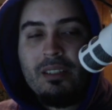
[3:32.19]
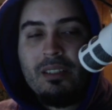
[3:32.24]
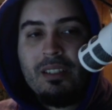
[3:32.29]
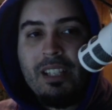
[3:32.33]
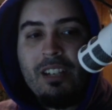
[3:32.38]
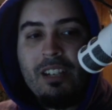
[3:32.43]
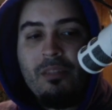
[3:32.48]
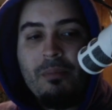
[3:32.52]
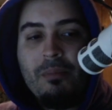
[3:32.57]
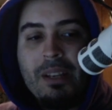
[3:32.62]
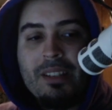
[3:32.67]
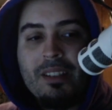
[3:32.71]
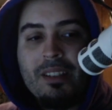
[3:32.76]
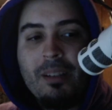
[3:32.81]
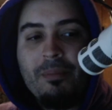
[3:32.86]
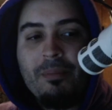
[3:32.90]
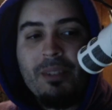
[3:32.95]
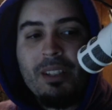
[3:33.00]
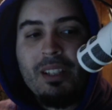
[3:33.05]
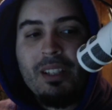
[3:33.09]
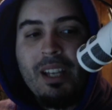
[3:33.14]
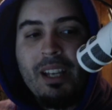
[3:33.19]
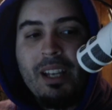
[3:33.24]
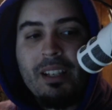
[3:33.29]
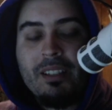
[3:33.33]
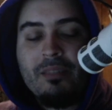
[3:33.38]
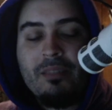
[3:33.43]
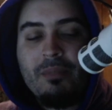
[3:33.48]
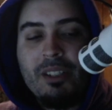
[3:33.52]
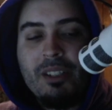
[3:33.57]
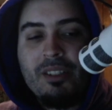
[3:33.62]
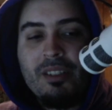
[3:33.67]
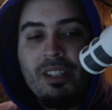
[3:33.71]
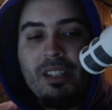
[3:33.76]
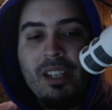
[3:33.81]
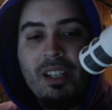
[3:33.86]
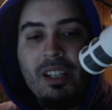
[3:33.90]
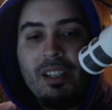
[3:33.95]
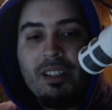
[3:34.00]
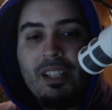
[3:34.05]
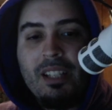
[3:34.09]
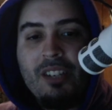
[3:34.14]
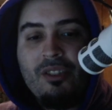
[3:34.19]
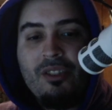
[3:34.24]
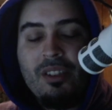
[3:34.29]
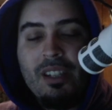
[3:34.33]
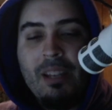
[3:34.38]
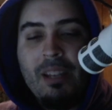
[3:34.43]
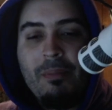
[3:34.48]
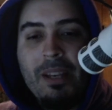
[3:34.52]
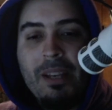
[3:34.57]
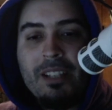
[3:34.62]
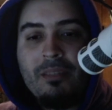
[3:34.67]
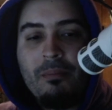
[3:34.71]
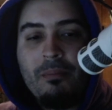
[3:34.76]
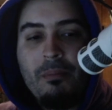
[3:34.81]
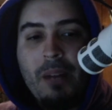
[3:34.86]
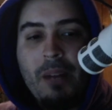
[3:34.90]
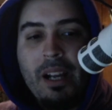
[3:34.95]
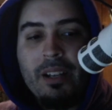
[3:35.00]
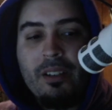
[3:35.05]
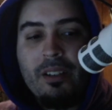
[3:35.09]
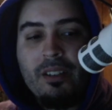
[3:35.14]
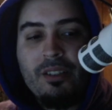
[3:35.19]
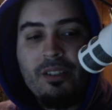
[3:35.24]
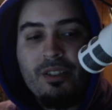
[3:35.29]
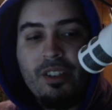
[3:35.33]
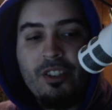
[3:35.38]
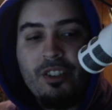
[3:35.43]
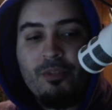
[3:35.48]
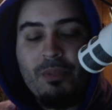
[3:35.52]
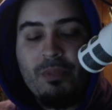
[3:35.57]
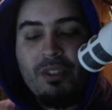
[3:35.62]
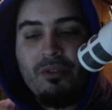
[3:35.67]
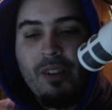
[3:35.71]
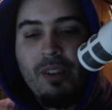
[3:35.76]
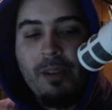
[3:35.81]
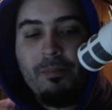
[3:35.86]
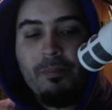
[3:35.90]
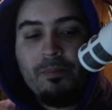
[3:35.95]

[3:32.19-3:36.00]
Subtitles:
they don't mess up the deck as much as they make some minor adjustments, right?